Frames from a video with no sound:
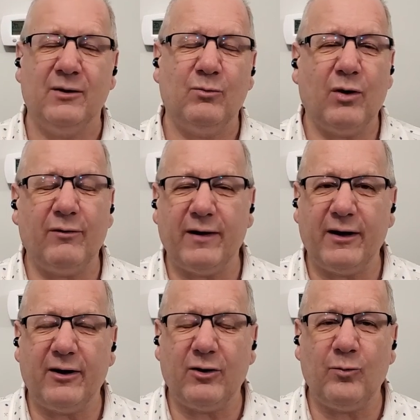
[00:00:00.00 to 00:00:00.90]

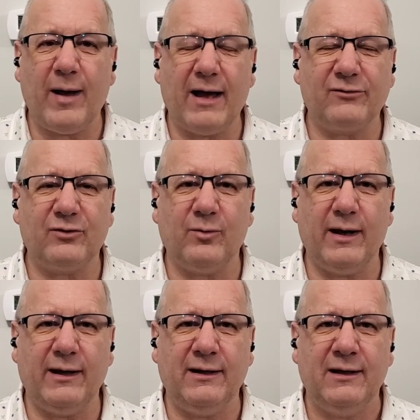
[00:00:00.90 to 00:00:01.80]
Boisvert, who passed
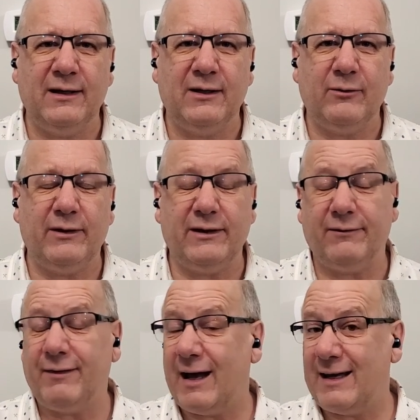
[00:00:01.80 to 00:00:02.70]
away. We think
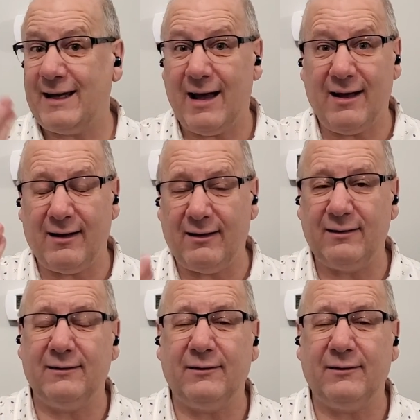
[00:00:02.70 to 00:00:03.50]
of Gadiel,